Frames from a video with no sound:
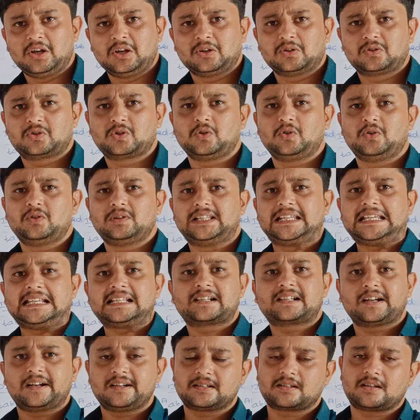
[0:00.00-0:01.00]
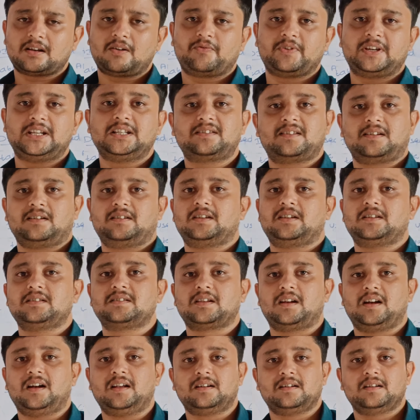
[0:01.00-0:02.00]
So these kinds of
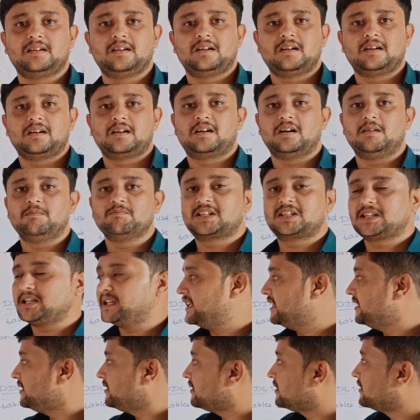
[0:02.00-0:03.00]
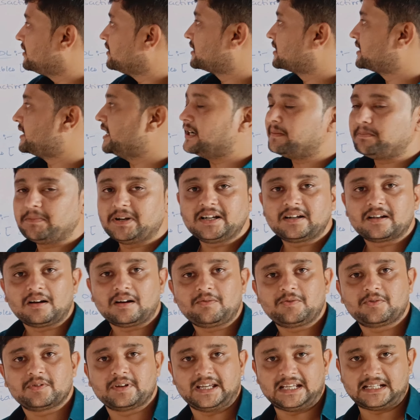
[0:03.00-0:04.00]
instructions are comes in statement
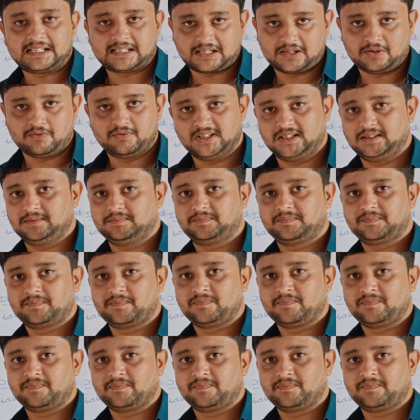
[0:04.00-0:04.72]
of SQL.